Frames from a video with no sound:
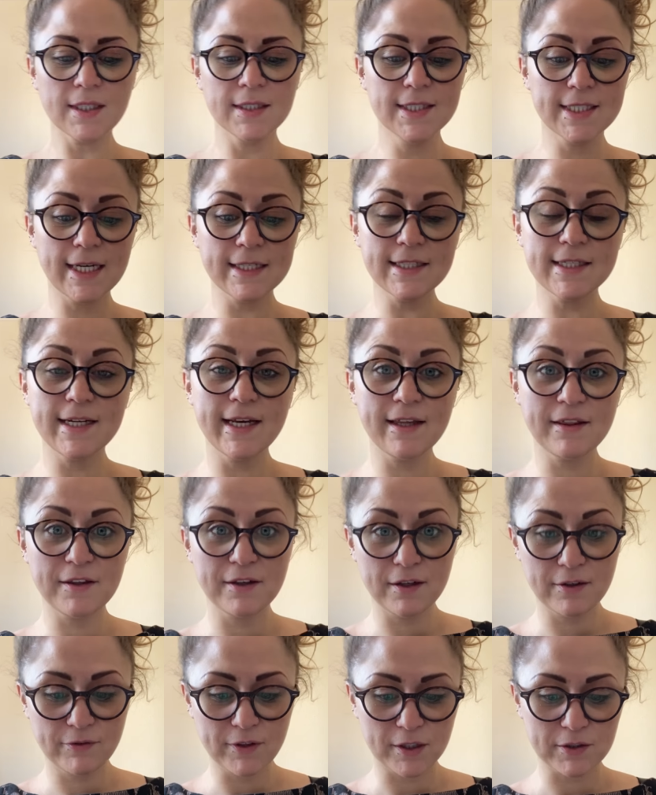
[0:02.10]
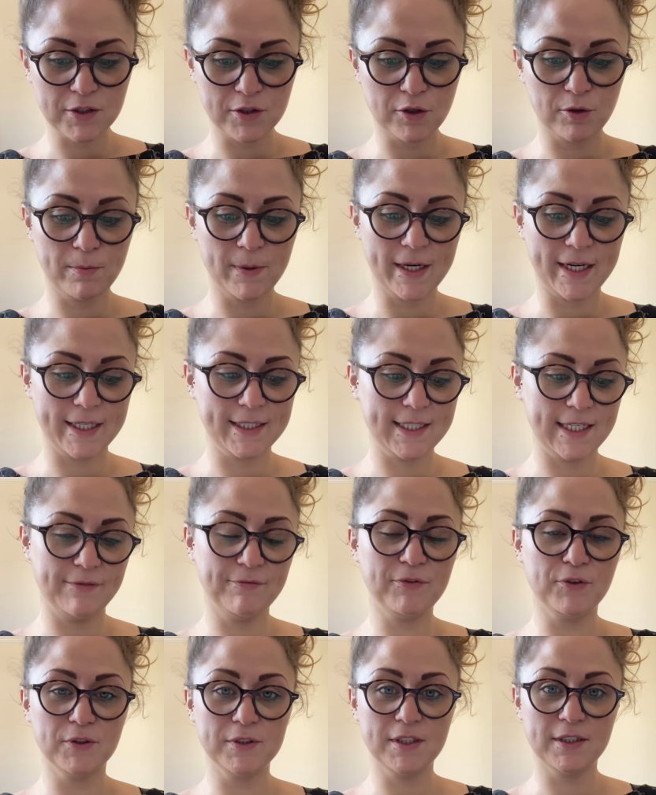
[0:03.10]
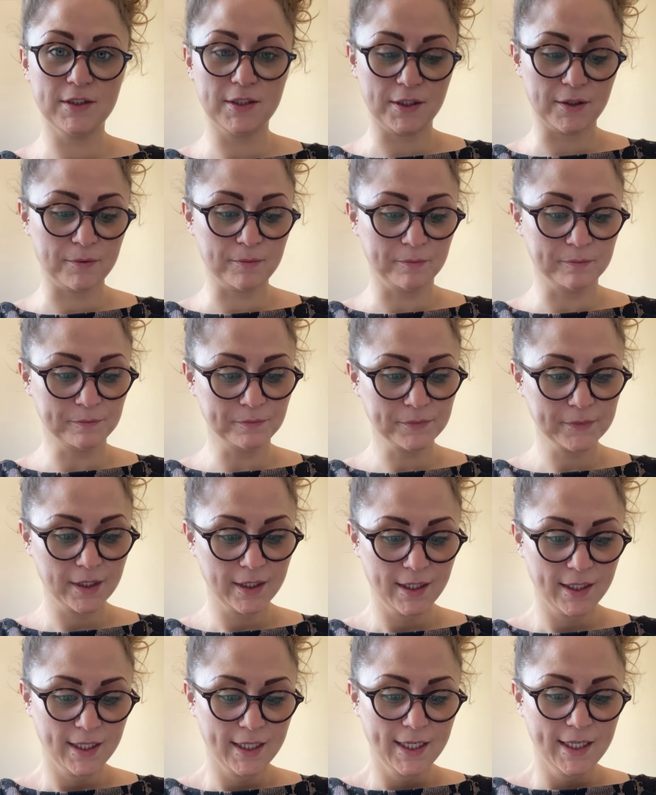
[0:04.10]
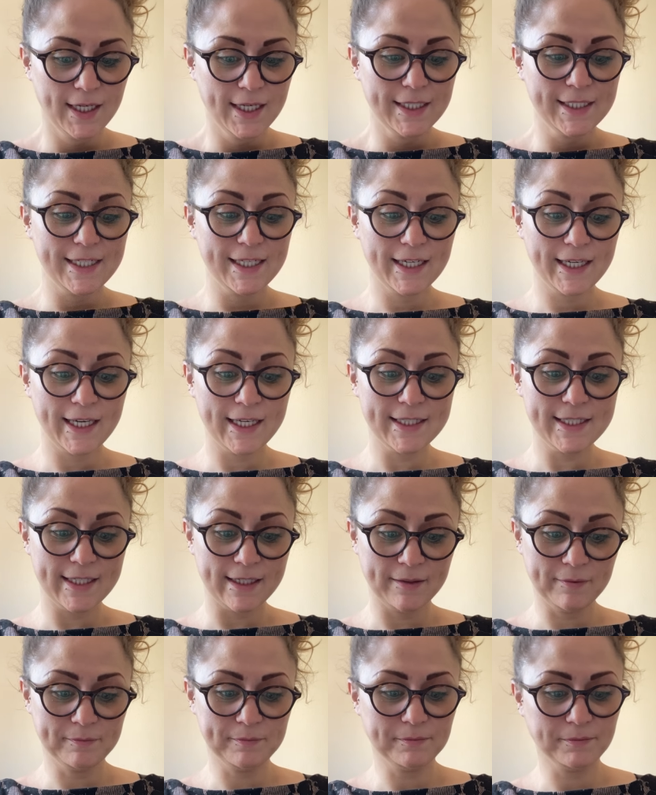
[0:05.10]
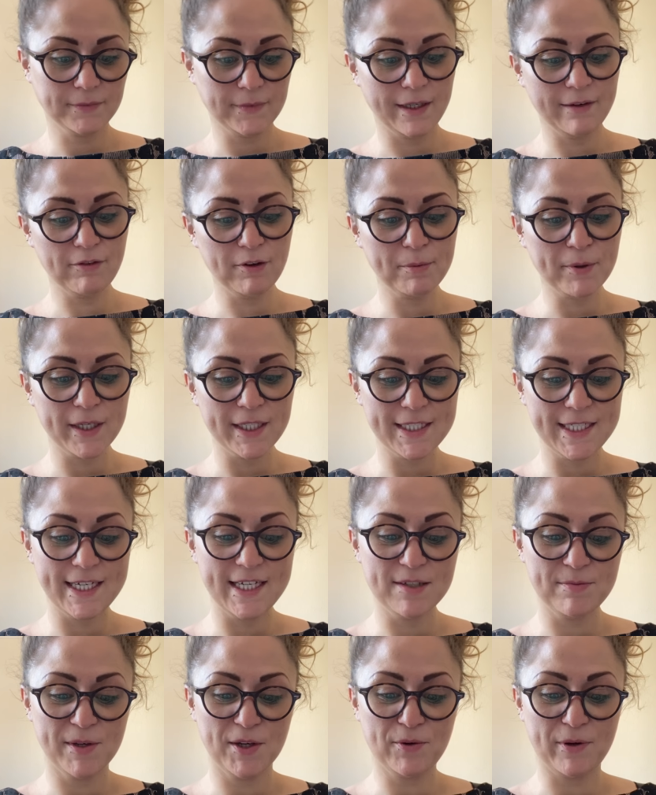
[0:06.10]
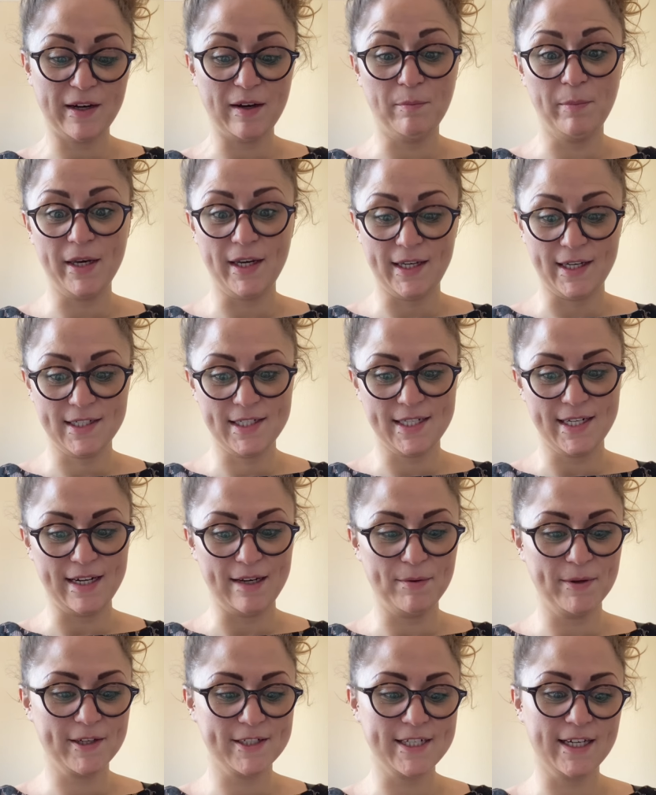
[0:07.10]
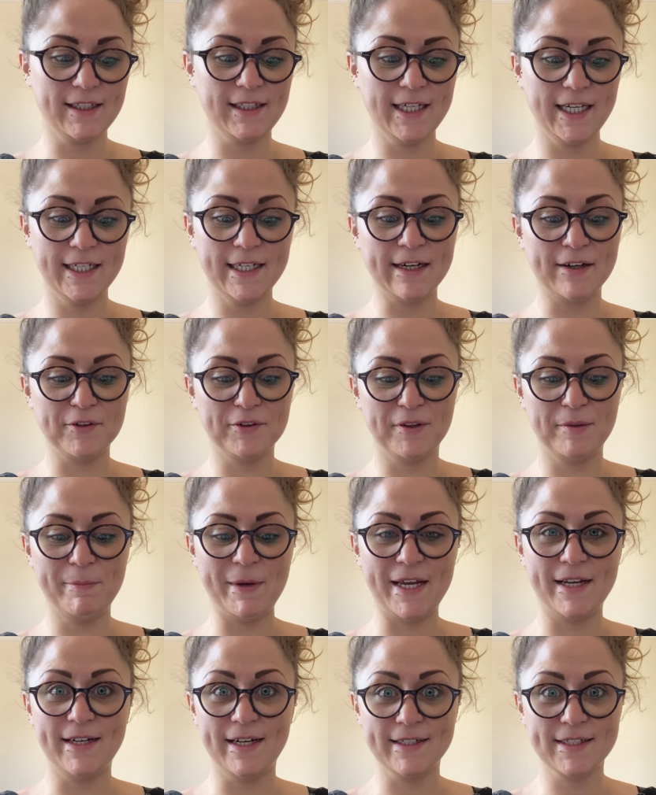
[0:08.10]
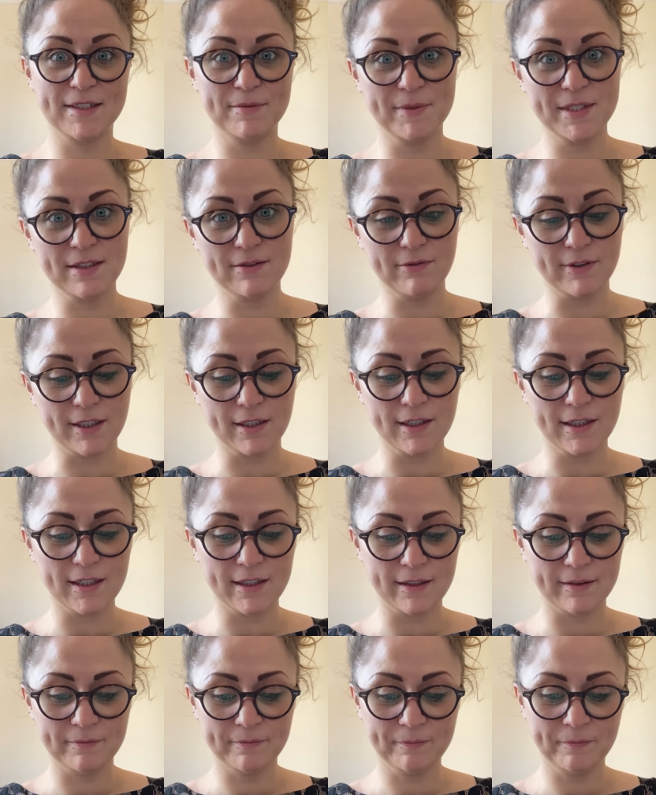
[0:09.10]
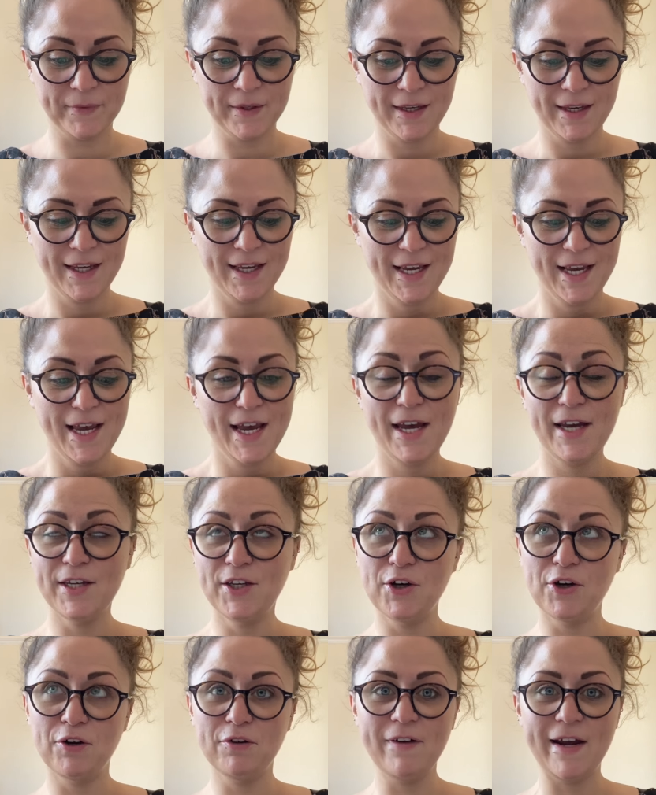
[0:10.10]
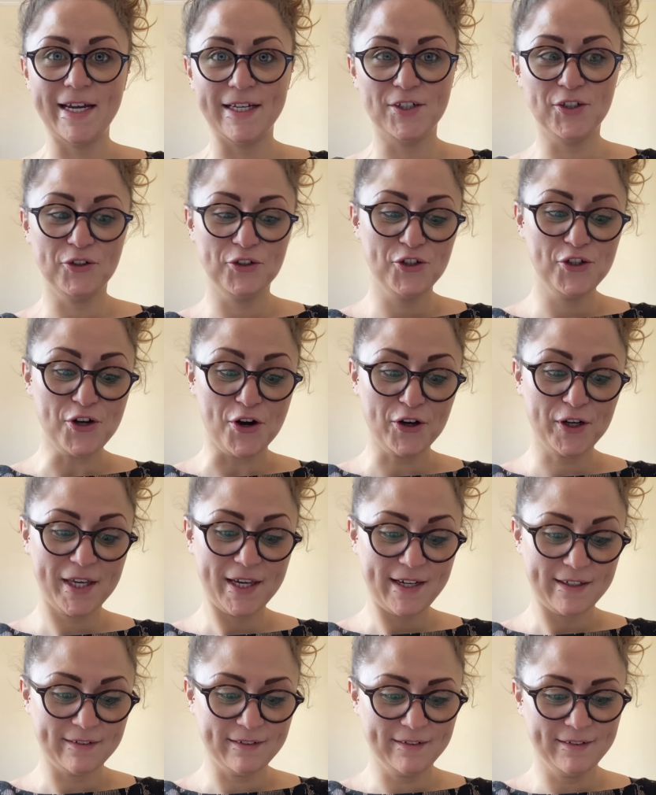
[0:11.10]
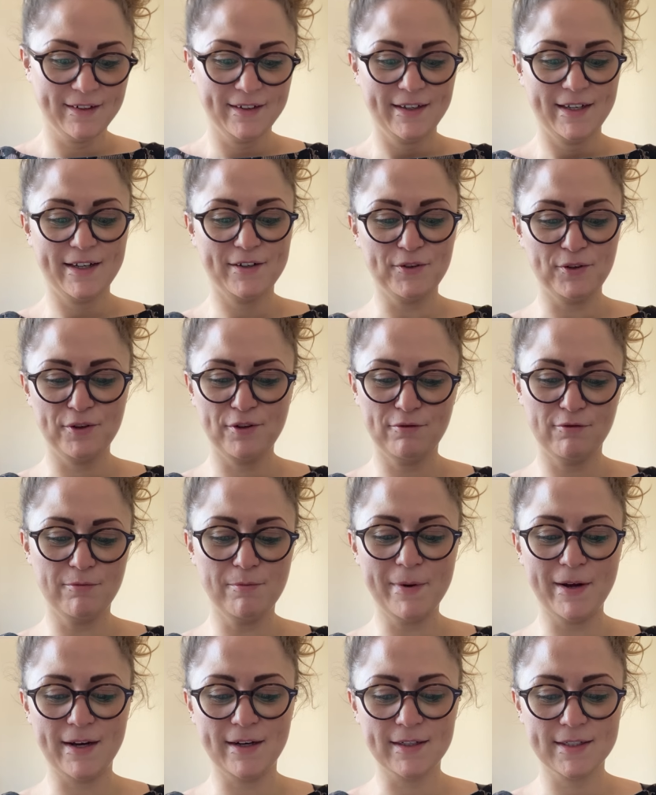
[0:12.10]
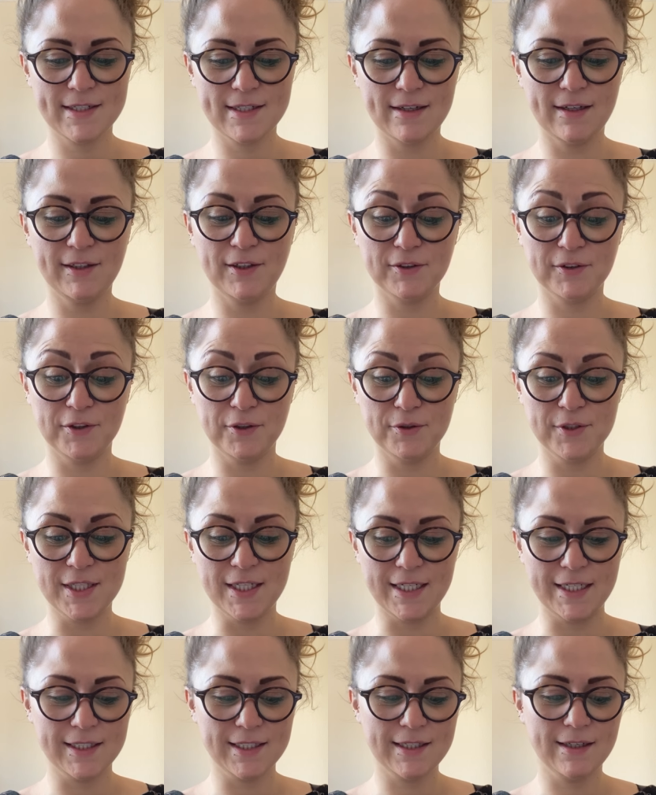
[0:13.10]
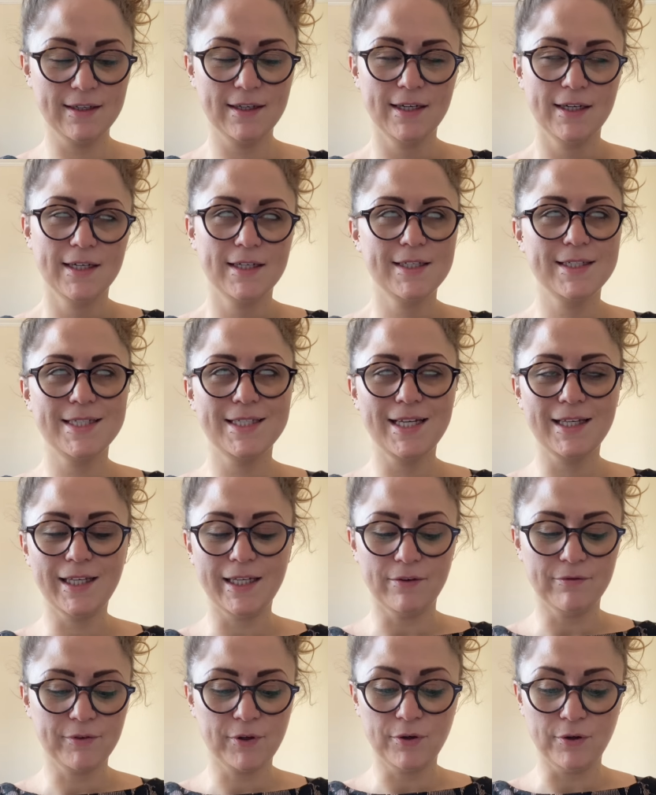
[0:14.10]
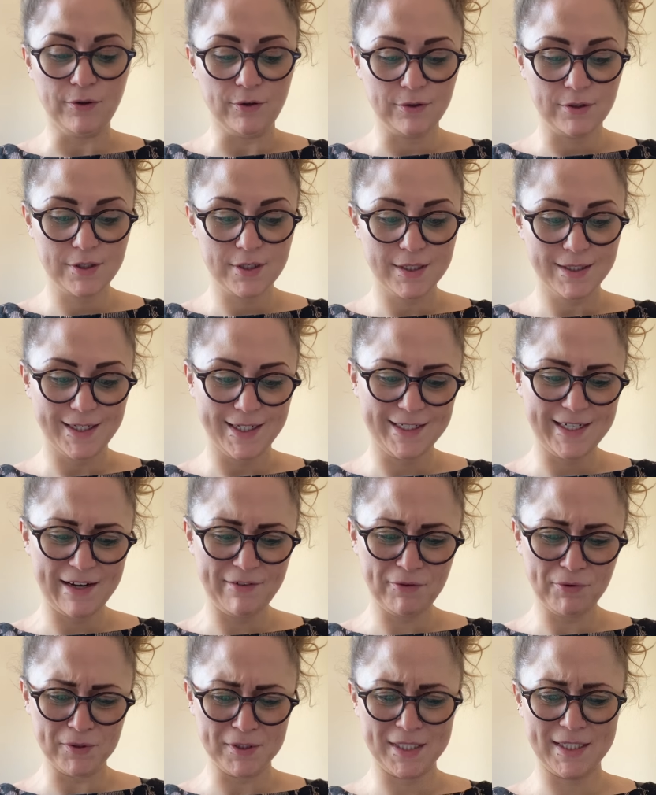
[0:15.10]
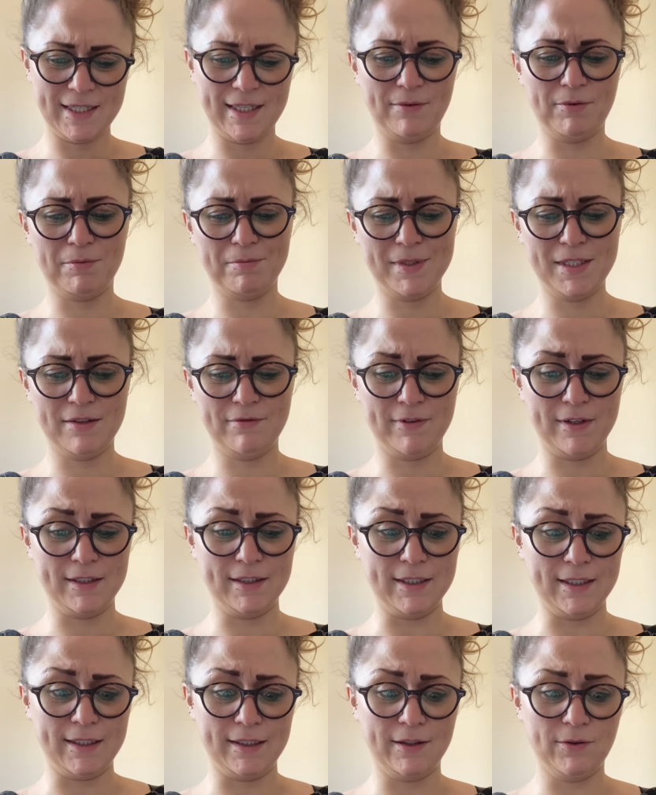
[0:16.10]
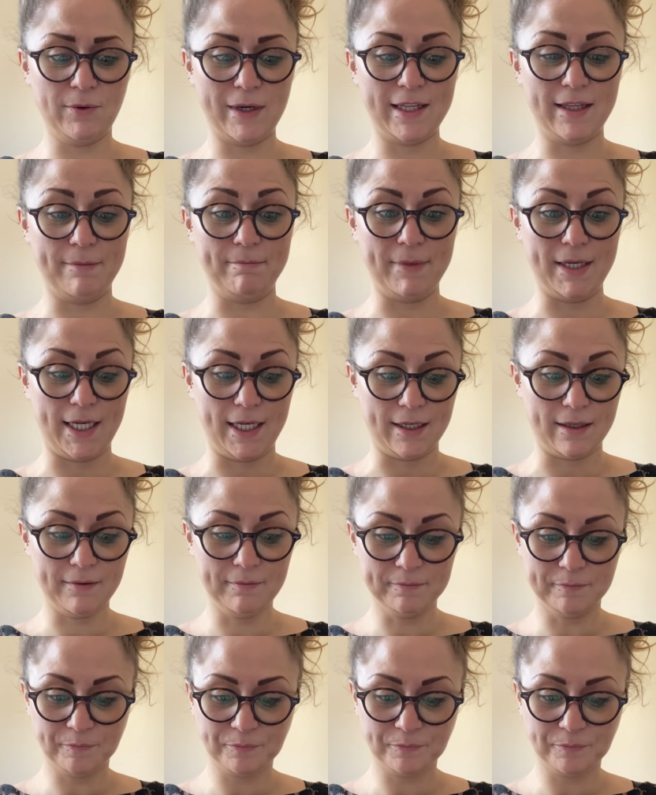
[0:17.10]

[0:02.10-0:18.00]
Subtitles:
Saturday, 3rd of October, 1942. Dear Kitty, everybody teased me quite a bit yesterday because I lay down on the bed next to Mr. Van Daan. At your age, shocking, and other remarks along those lines. Silly, of course. I'd never want to sleep with Mr. Van Daan the way they mean.